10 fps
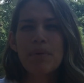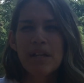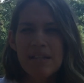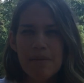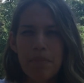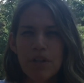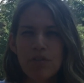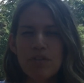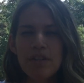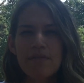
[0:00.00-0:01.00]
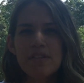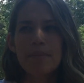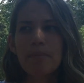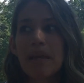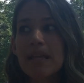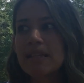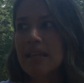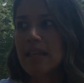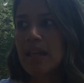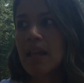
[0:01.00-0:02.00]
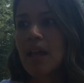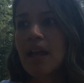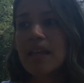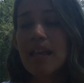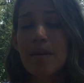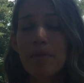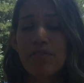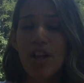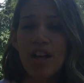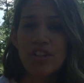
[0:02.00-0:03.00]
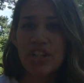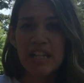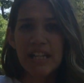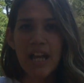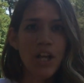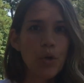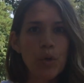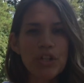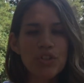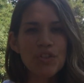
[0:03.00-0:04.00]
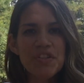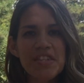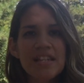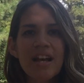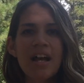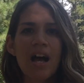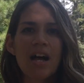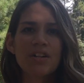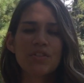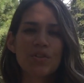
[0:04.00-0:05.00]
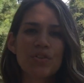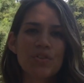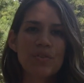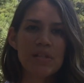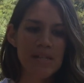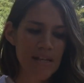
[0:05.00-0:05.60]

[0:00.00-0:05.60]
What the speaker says: to bring in some pictures of some amazing camouflaging creatures to your students.